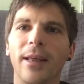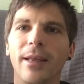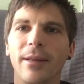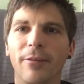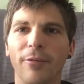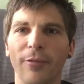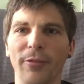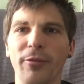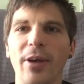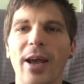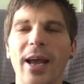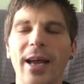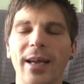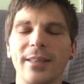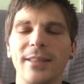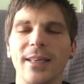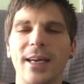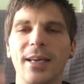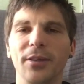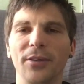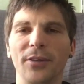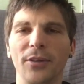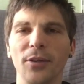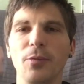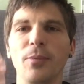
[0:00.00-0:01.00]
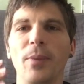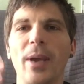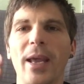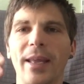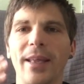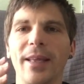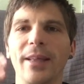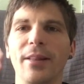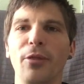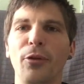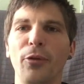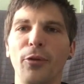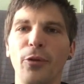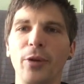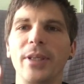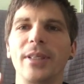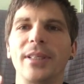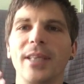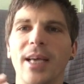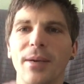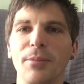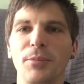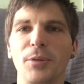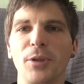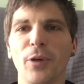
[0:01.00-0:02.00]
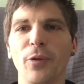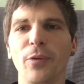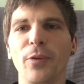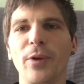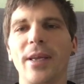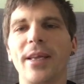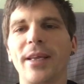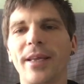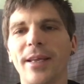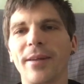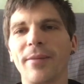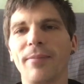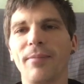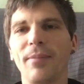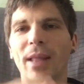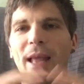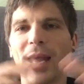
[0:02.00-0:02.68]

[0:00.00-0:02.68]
In fact, I do make it 3 times a week,